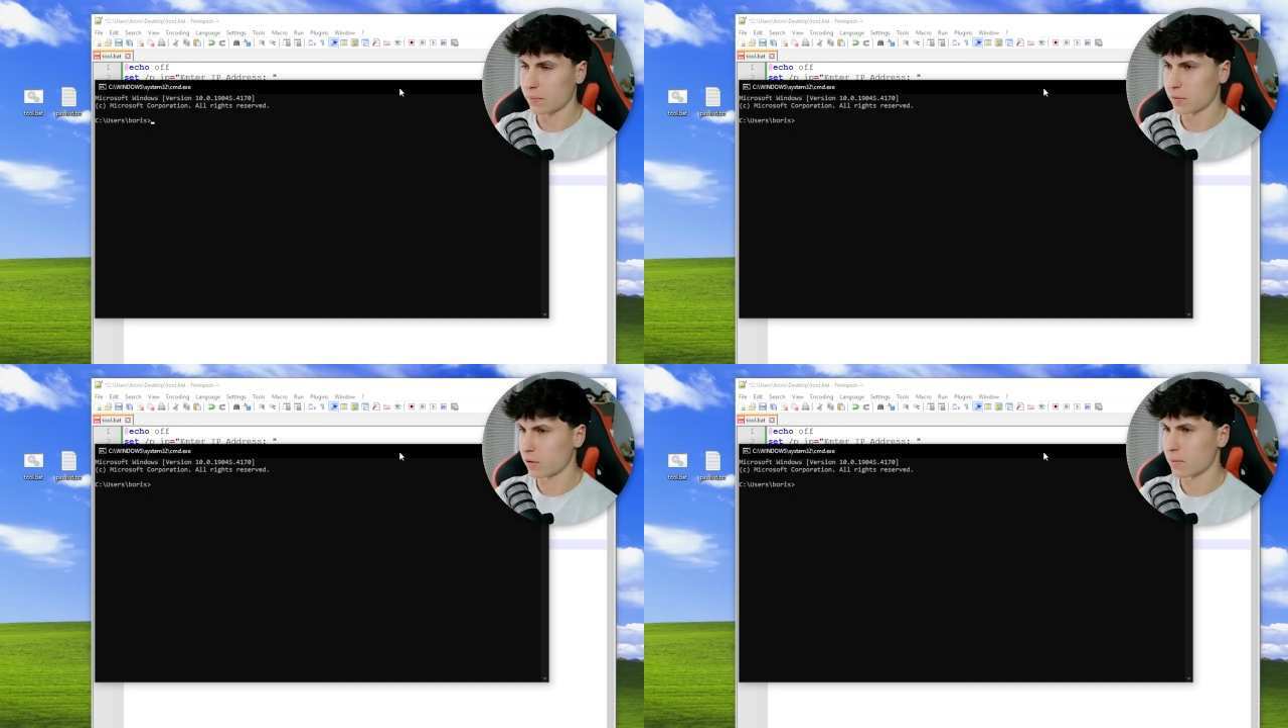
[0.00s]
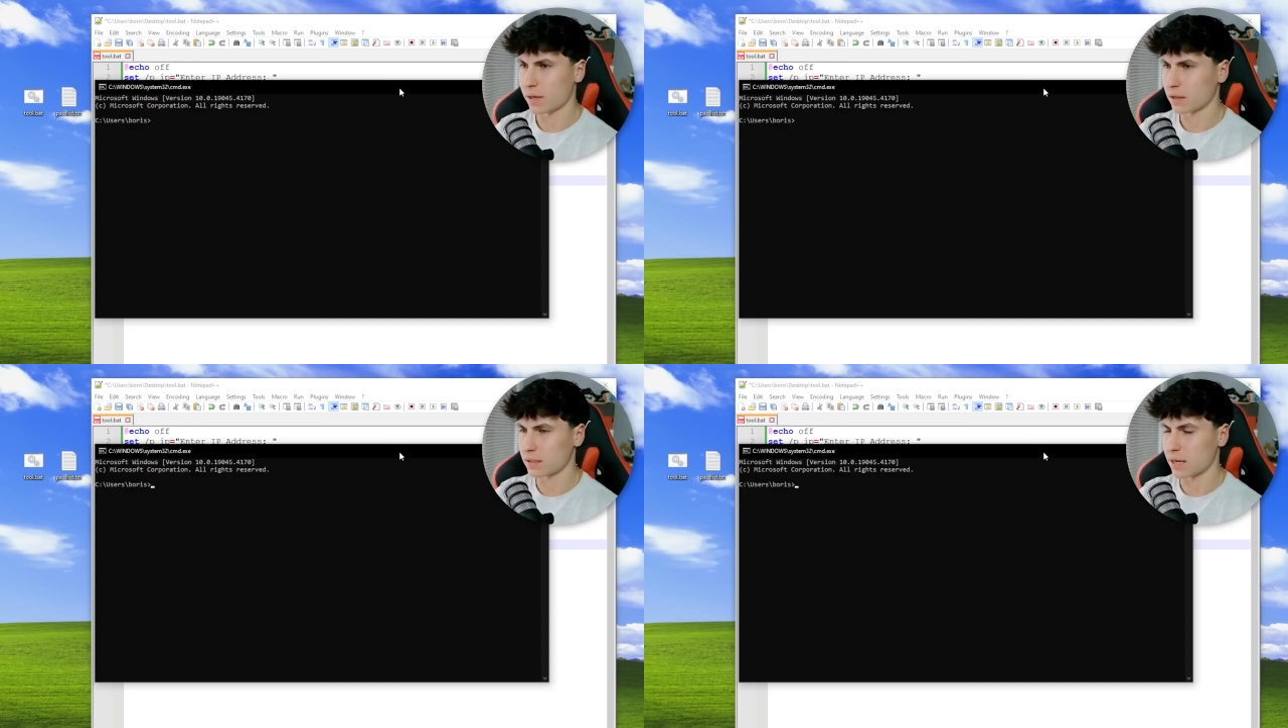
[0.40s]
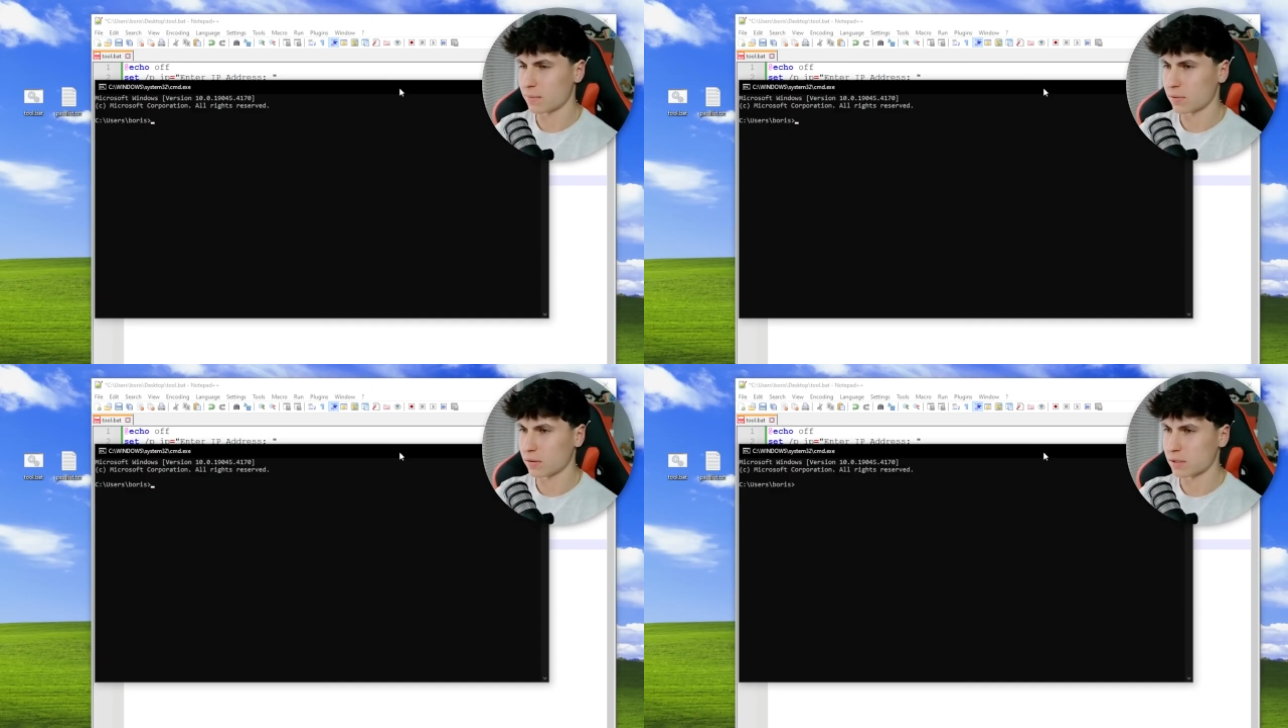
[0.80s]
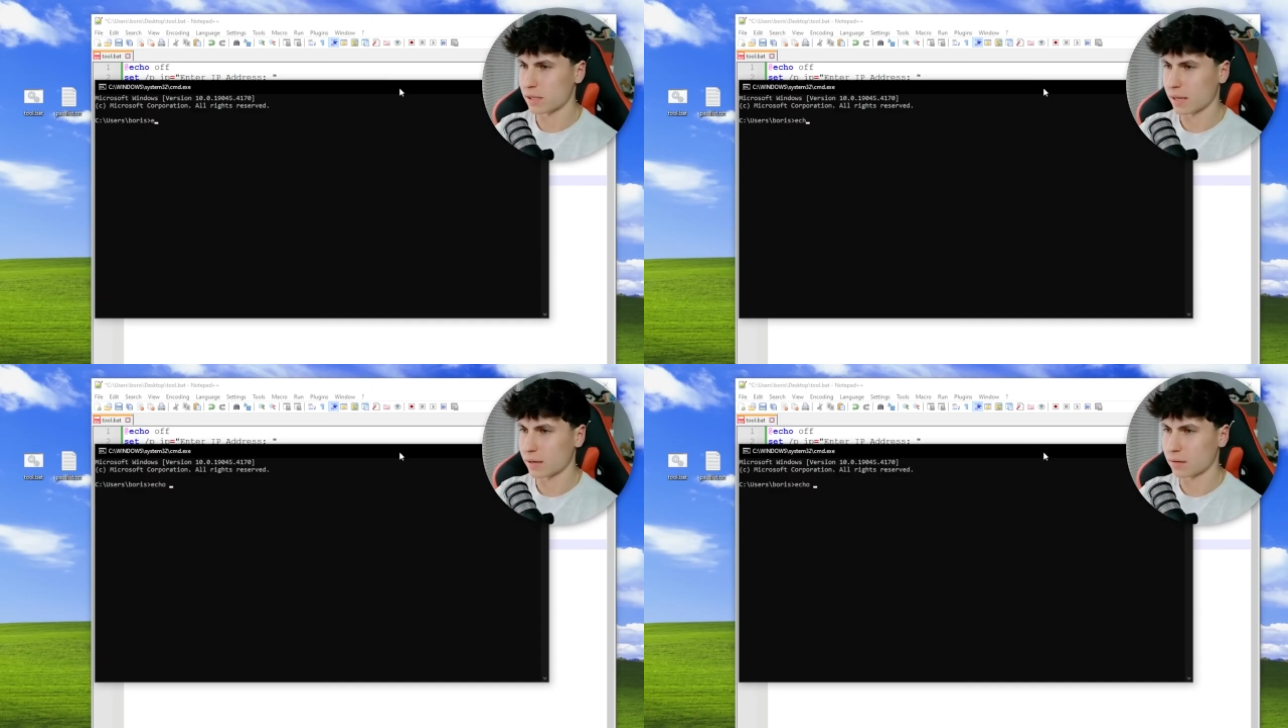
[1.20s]
There are many
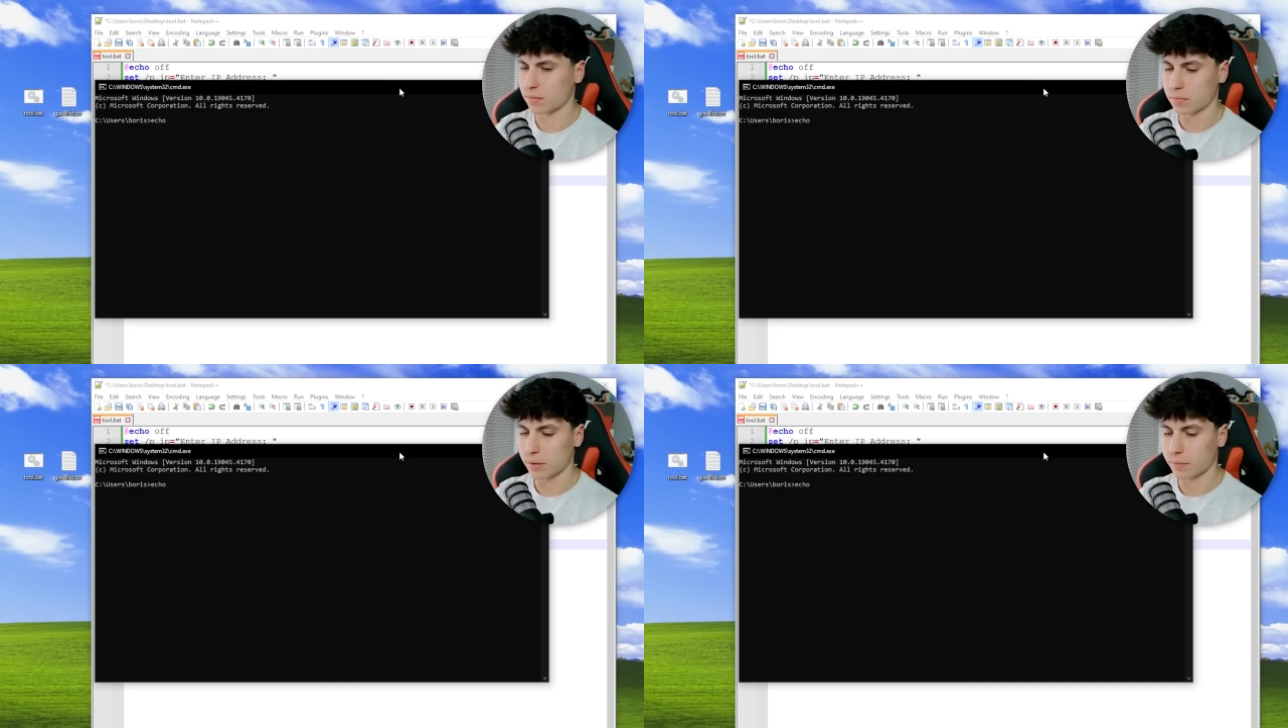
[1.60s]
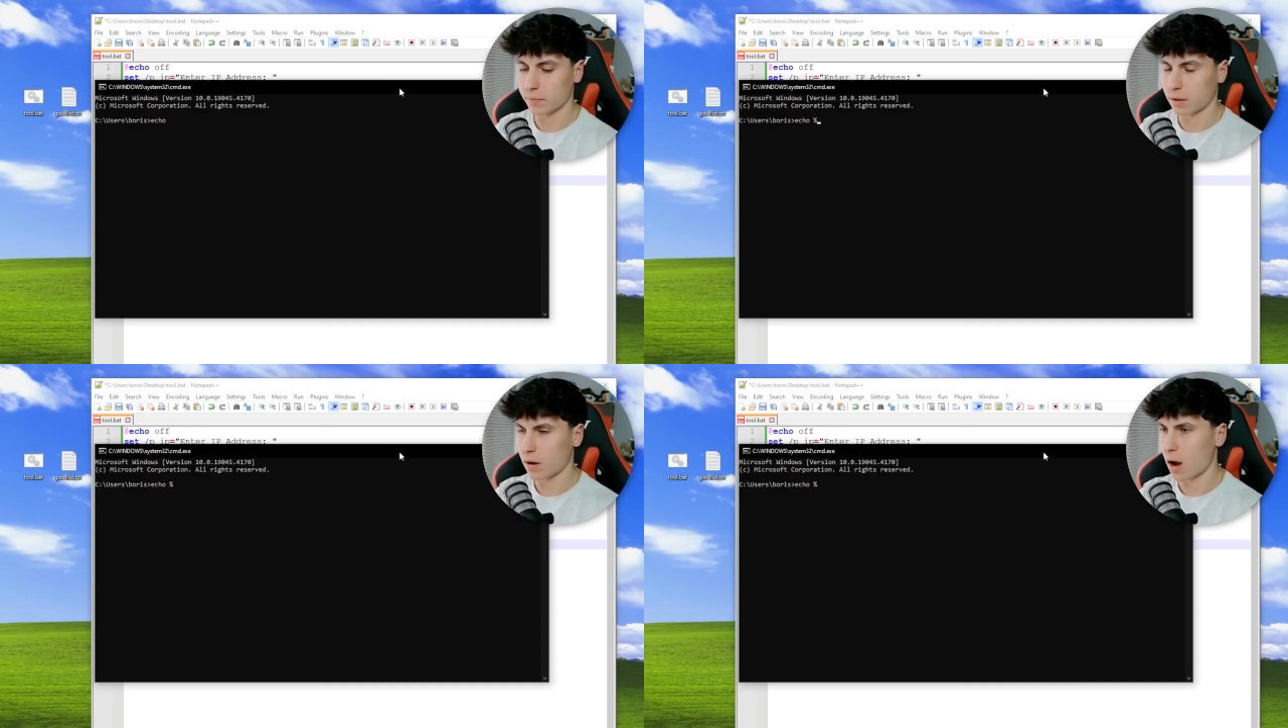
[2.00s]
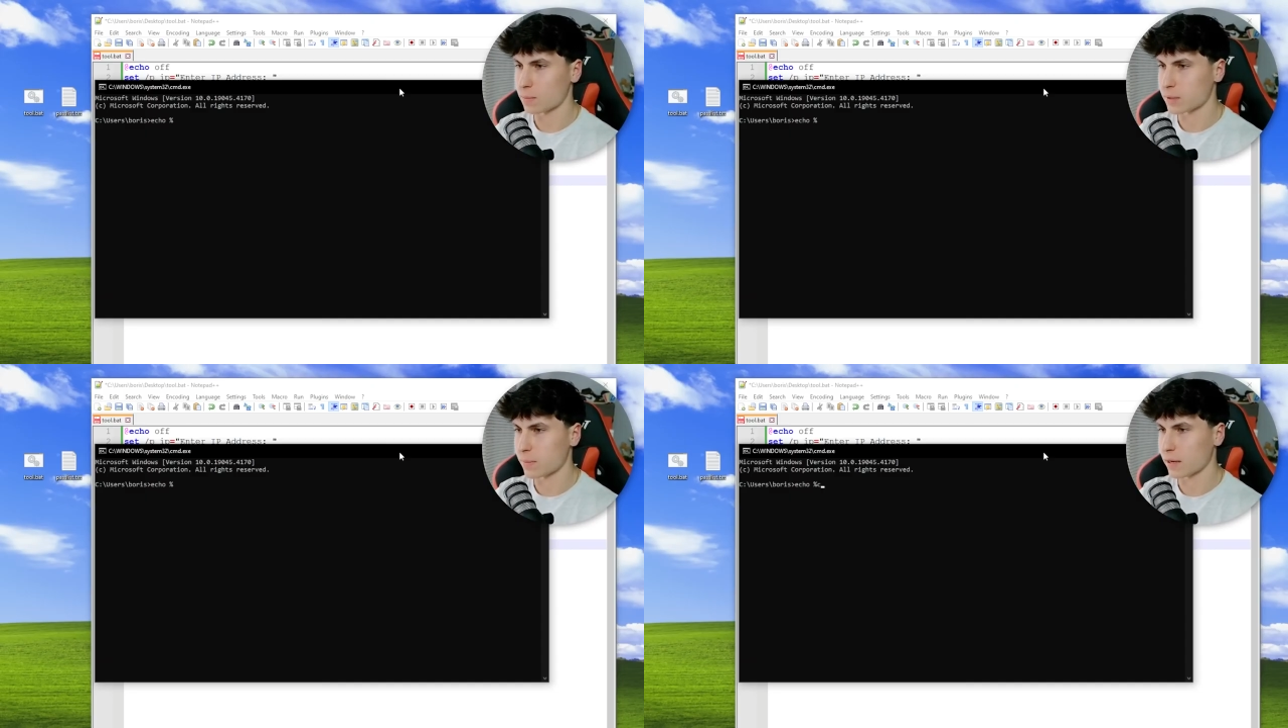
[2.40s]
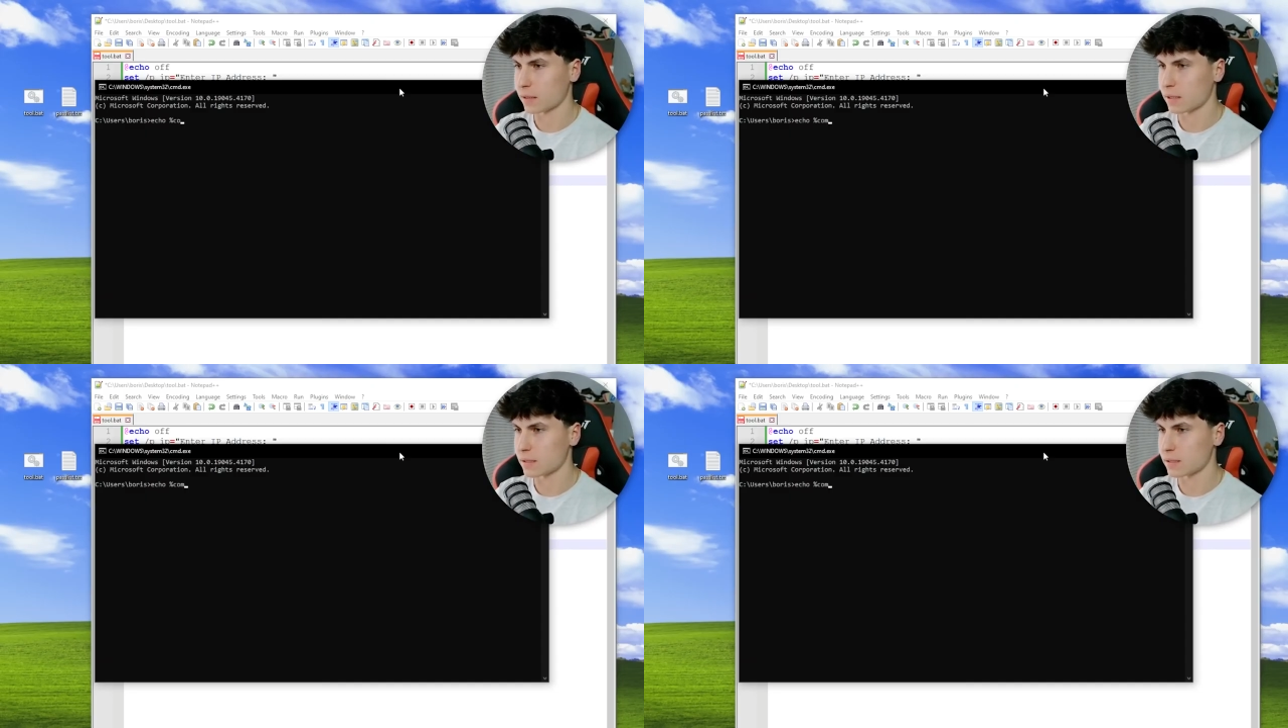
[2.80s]
examples like comspec.